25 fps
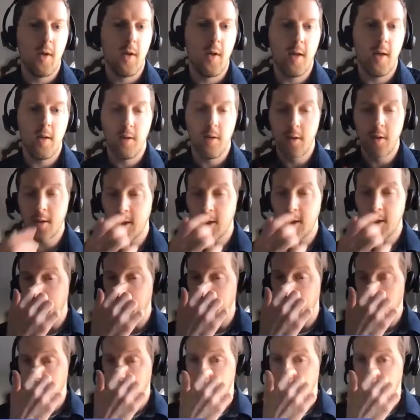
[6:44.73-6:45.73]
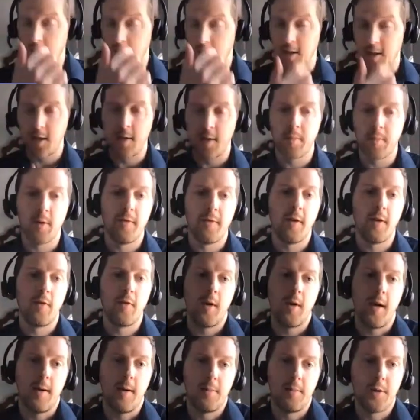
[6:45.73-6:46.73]
we looked at a number of
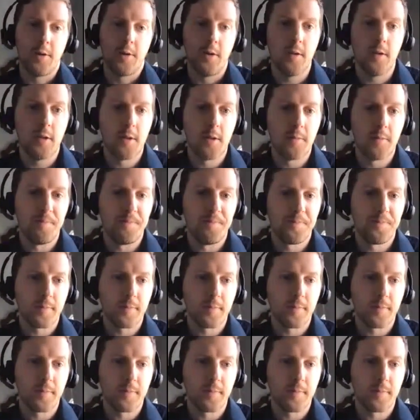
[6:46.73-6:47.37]
different options.